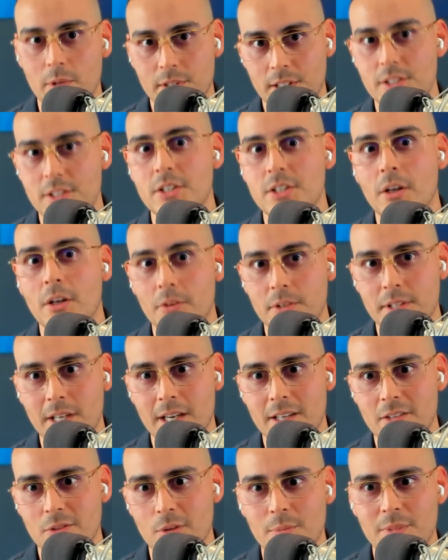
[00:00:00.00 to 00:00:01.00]
That's another
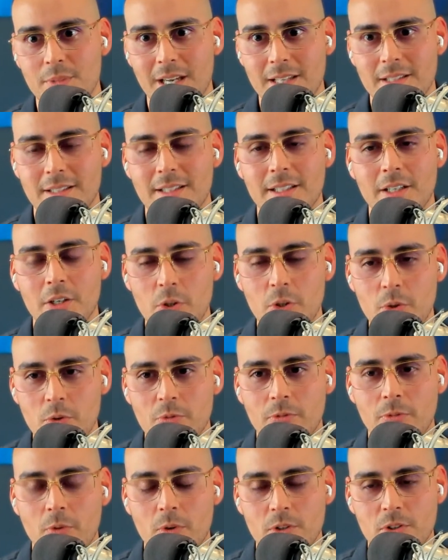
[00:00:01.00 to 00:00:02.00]
test. So I'm testing a new
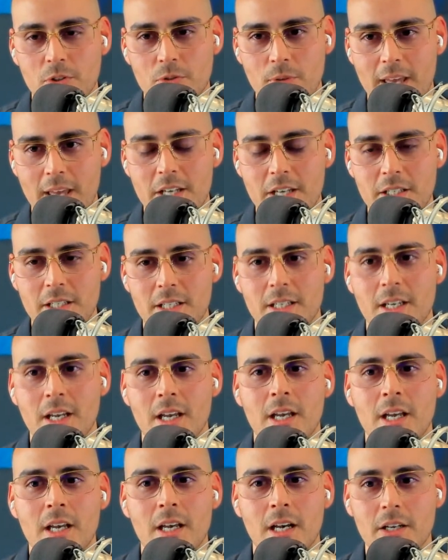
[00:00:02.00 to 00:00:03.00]
strategy,
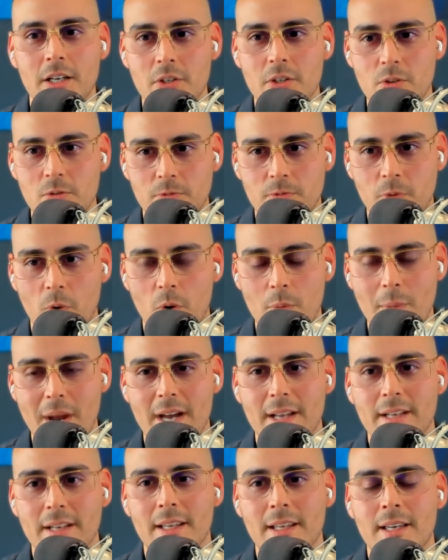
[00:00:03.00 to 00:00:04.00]
a new format.